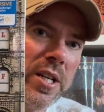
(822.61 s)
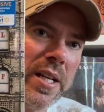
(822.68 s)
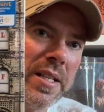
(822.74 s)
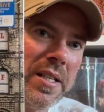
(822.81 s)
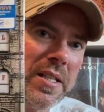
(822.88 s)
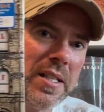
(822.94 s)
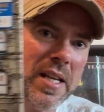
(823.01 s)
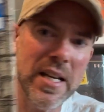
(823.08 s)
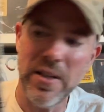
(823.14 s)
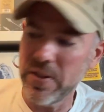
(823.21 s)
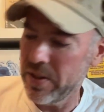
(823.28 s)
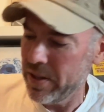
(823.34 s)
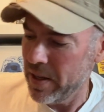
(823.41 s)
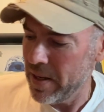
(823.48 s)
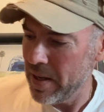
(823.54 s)
It's
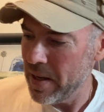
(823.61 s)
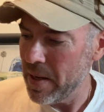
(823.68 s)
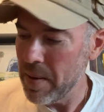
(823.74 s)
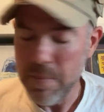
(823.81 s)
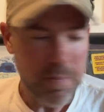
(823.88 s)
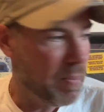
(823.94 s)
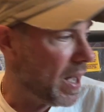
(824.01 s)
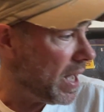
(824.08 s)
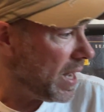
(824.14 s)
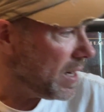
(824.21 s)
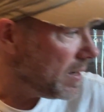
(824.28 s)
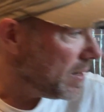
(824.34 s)
sealed, but